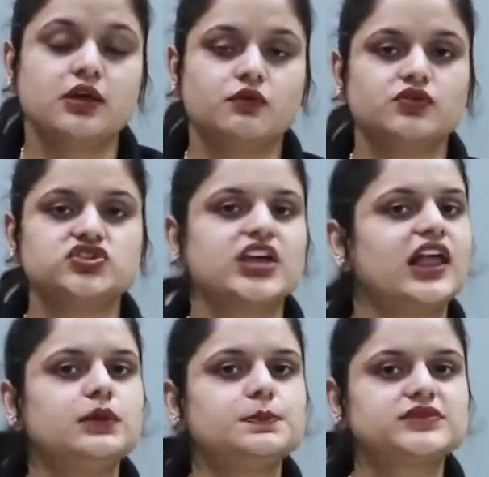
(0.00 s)
which
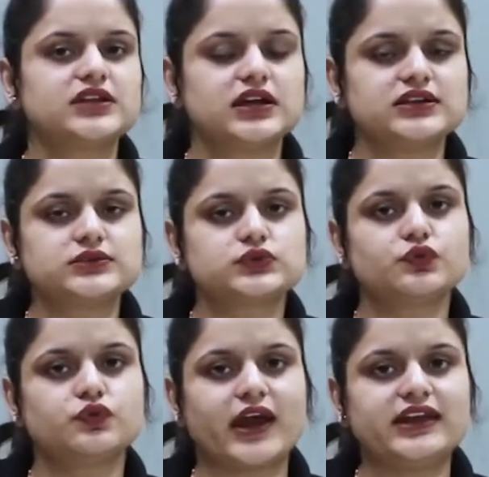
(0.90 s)
helps us to
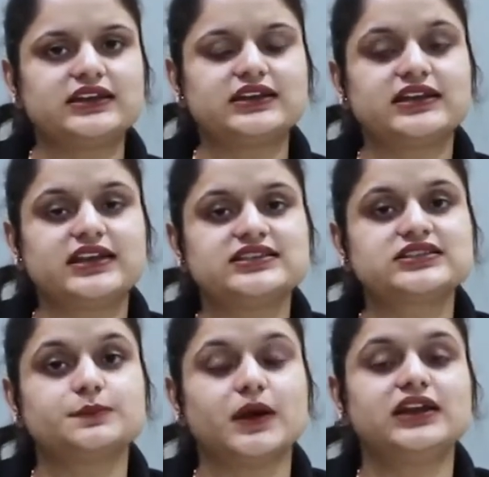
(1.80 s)
fight
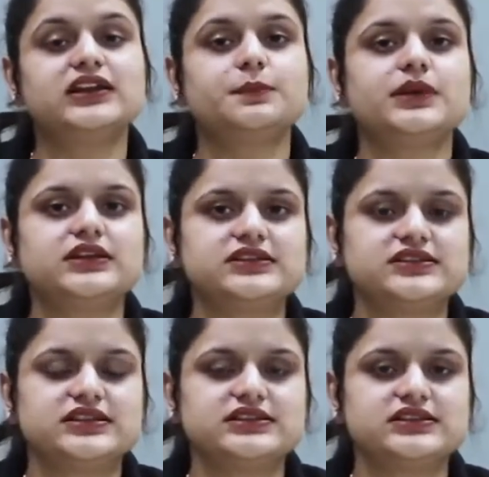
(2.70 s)
against multiple
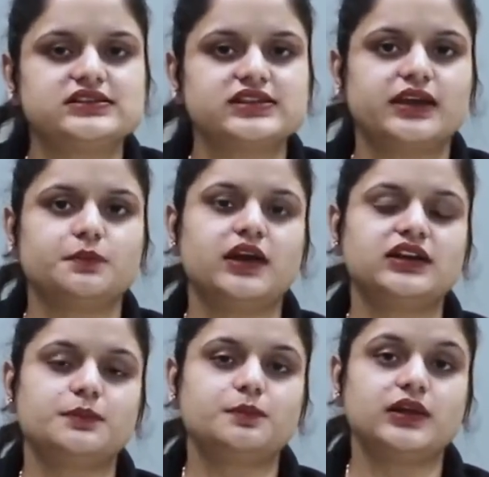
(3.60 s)
diseases and
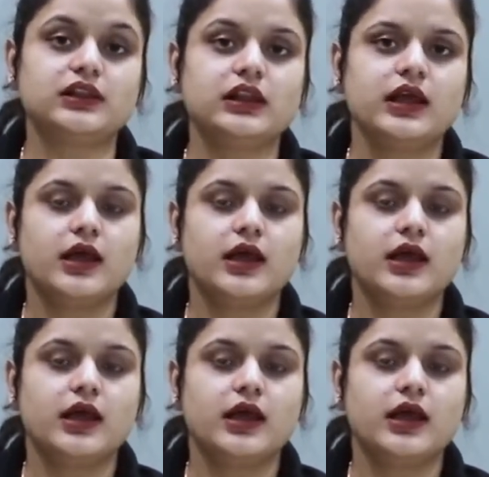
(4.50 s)
multiple